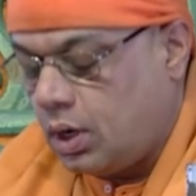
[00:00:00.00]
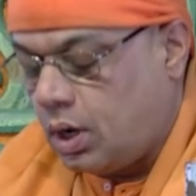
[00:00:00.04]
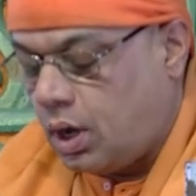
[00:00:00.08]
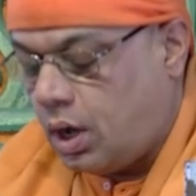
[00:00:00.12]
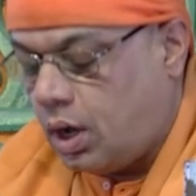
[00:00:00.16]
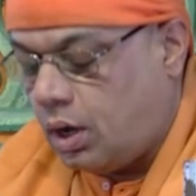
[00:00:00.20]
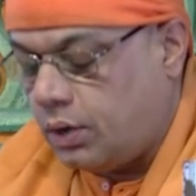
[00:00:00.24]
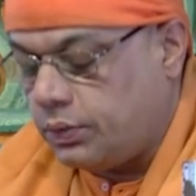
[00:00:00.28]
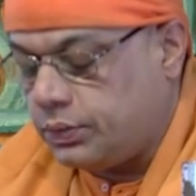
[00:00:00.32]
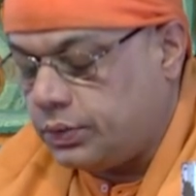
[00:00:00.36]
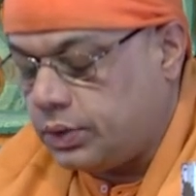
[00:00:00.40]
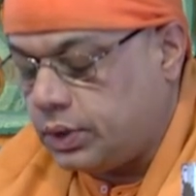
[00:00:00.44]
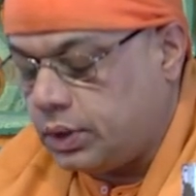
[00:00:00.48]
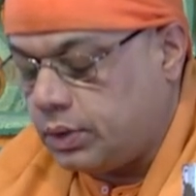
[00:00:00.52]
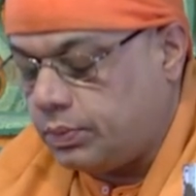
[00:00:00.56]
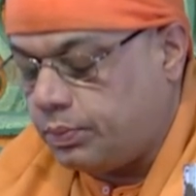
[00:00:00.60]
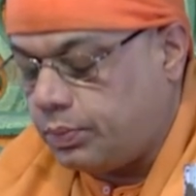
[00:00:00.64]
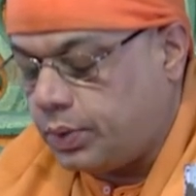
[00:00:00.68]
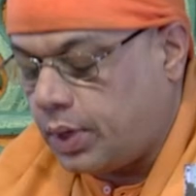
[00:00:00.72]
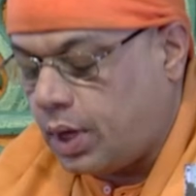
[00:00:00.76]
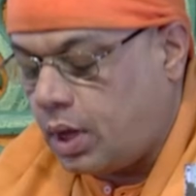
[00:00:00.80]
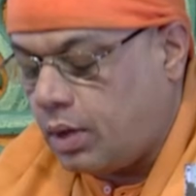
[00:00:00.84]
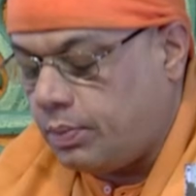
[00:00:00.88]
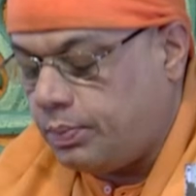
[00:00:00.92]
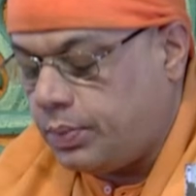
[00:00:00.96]
After
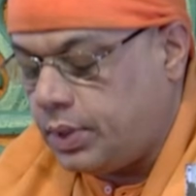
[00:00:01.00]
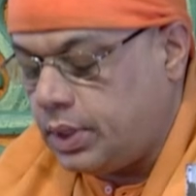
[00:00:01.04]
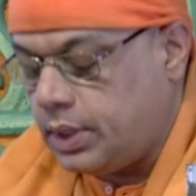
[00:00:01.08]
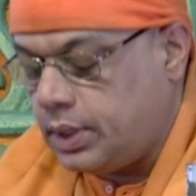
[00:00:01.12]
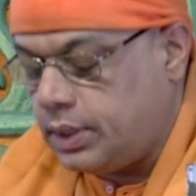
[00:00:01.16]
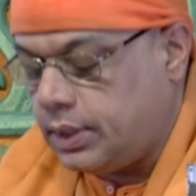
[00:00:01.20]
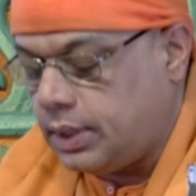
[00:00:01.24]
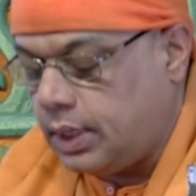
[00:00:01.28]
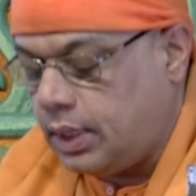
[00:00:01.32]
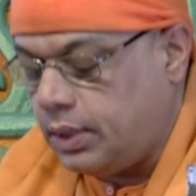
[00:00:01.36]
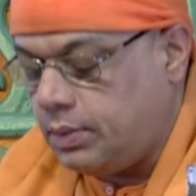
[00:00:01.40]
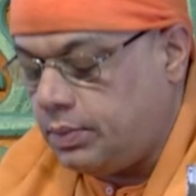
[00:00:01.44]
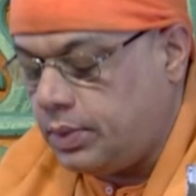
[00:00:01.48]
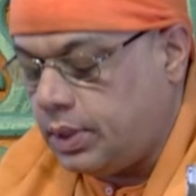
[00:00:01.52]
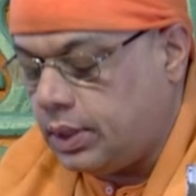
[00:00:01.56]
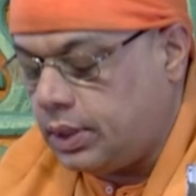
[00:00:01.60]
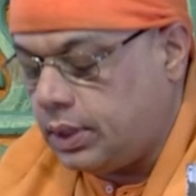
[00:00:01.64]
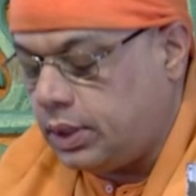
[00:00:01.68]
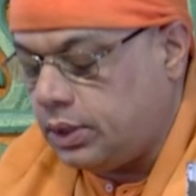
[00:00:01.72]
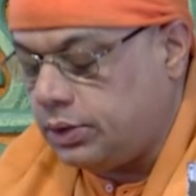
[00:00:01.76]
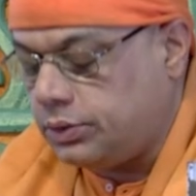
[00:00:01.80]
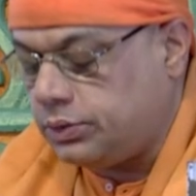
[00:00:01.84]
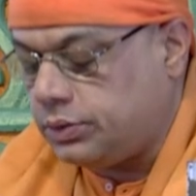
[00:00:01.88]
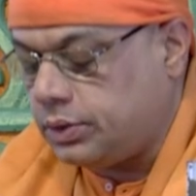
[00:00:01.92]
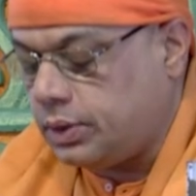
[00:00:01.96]
proper
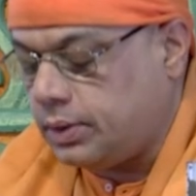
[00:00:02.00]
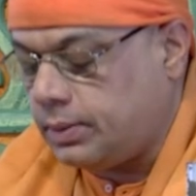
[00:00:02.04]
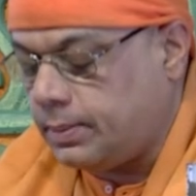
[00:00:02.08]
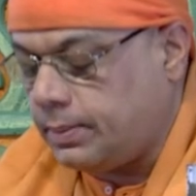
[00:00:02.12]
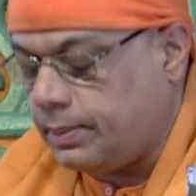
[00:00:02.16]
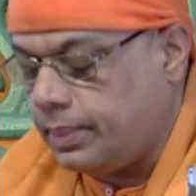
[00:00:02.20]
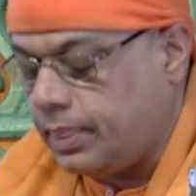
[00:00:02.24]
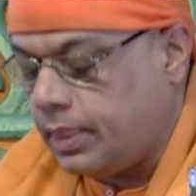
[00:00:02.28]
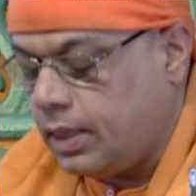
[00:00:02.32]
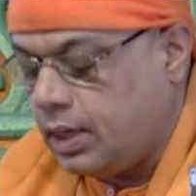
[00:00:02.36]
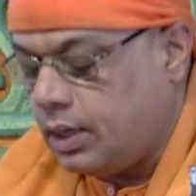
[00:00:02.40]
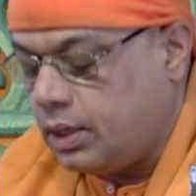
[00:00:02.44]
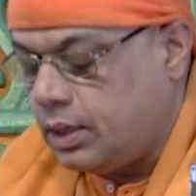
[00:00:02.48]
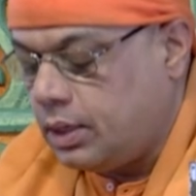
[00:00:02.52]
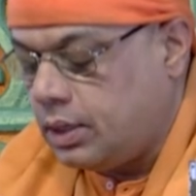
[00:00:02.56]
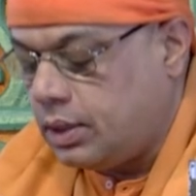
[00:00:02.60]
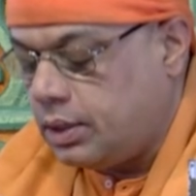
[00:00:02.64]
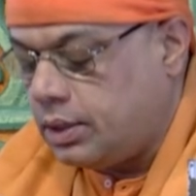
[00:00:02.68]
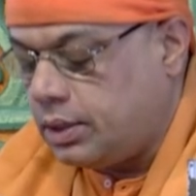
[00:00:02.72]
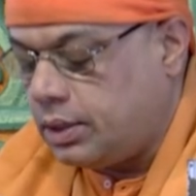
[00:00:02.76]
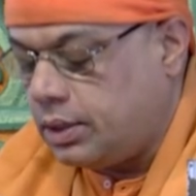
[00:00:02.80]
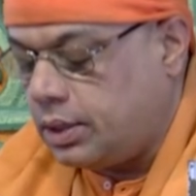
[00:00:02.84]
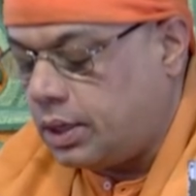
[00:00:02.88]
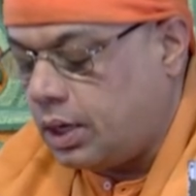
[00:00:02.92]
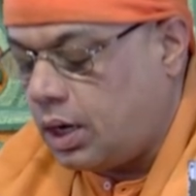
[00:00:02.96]
deliberation,
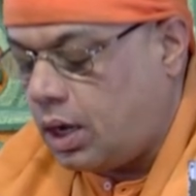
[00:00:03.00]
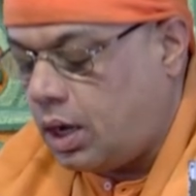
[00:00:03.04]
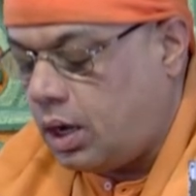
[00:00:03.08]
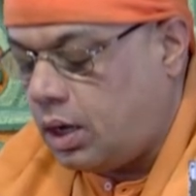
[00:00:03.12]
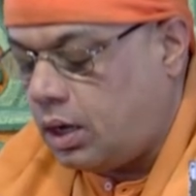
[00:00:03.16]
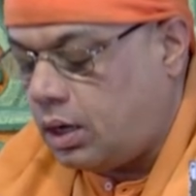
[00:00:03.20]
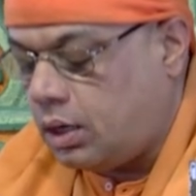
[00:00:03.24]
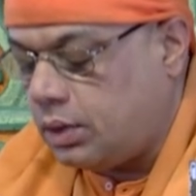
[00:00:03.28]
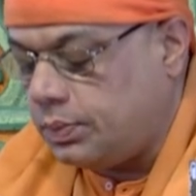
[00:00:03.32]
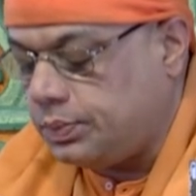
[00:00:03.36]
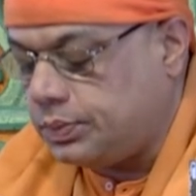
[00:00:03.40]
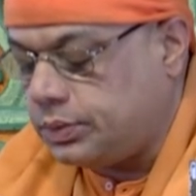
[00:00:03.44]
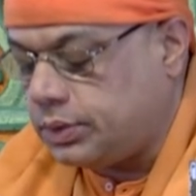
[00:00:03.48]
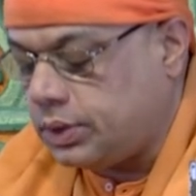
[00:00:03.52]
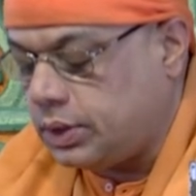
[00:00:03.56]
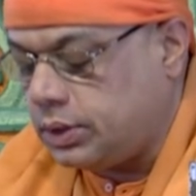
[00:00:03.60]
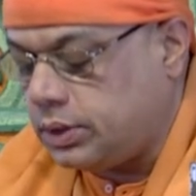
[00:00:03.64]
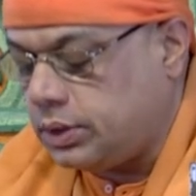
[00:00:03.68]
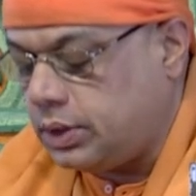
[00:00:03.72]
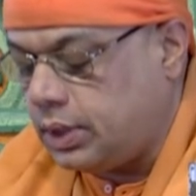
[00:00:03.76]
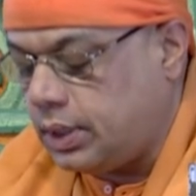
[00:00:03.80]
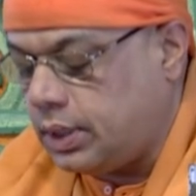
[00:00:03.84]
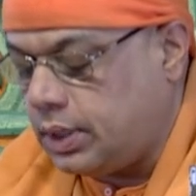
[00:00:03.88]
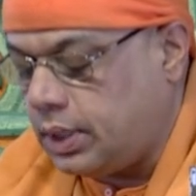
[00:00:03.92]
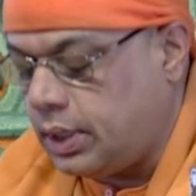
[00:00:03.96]
draw up
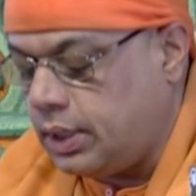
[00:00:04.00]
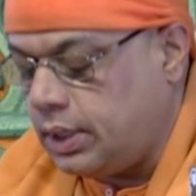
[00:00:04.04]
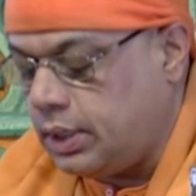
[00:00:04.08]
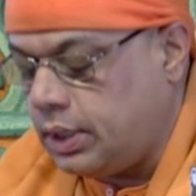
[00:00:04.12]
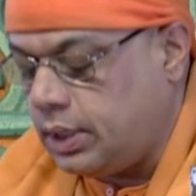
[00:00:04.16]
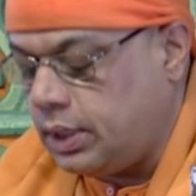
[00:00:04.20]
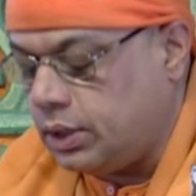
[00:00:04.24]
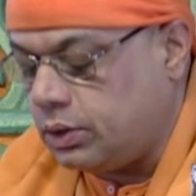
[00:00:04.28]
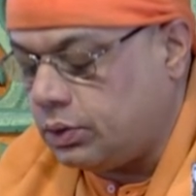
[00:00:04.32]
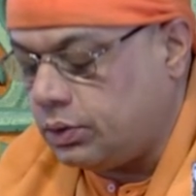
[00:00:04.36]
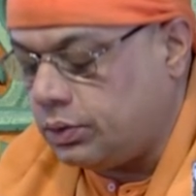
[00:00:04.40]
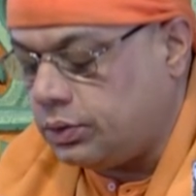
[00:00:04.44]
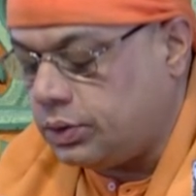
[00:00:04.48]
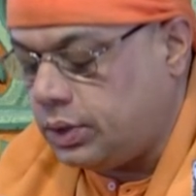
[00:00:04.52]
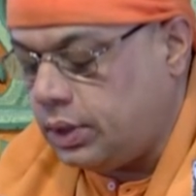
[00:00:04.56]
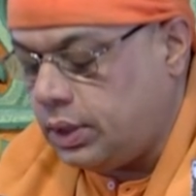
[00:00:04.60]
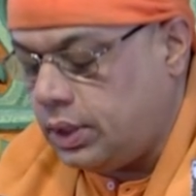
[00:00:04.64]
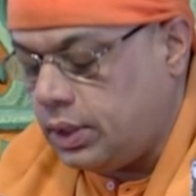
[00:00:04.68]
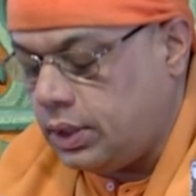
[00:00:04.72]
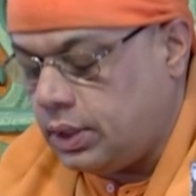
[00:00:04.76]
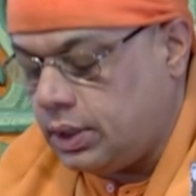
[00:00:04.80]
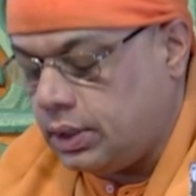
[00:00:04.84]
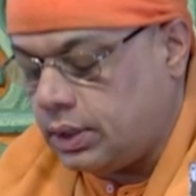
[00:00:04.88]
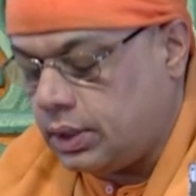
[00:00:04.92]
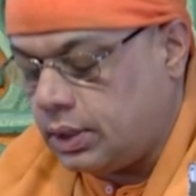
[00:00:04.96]
such a daily
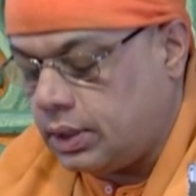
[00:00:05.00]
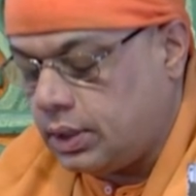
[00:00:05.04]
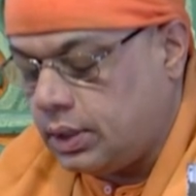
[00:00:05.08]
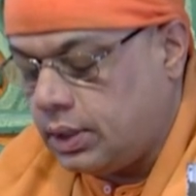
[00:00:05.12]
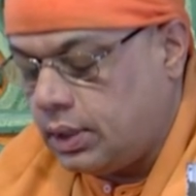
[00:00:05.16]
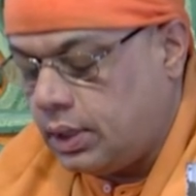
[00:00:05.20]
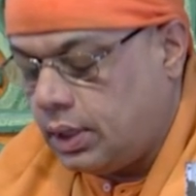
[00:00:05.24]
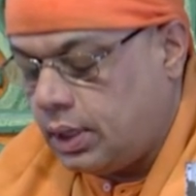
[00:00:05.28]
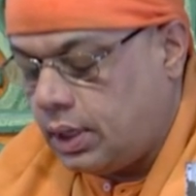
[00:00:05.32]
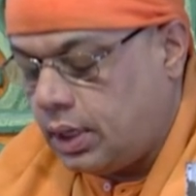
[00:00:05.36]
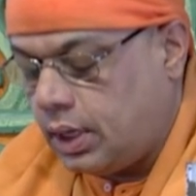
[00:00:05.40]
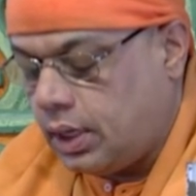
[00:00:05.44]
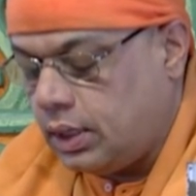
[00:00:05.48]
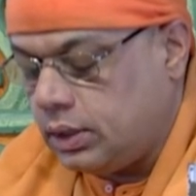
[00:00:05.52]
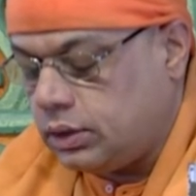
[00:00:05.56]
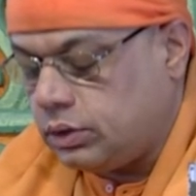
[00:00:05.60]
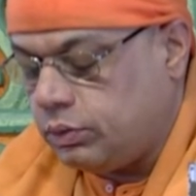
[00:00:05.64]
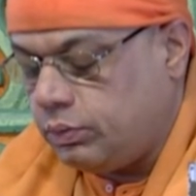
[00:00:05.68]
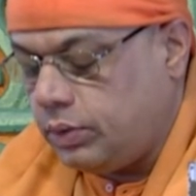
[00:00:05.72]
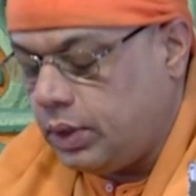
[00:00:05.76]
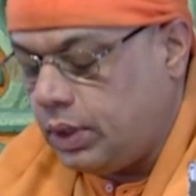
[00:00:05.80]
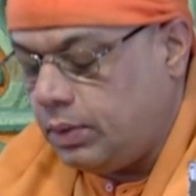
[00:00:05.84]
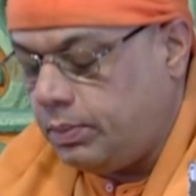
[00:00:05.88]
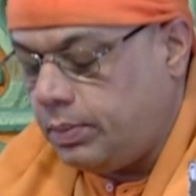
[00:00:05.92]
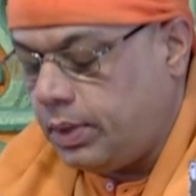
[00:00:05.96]
routine as
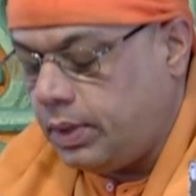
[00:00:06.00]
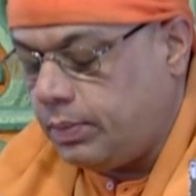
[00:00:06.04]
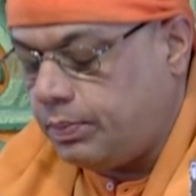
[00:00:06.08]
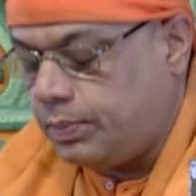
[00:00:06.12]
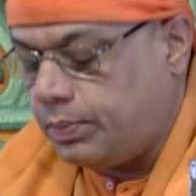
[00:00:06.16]
will be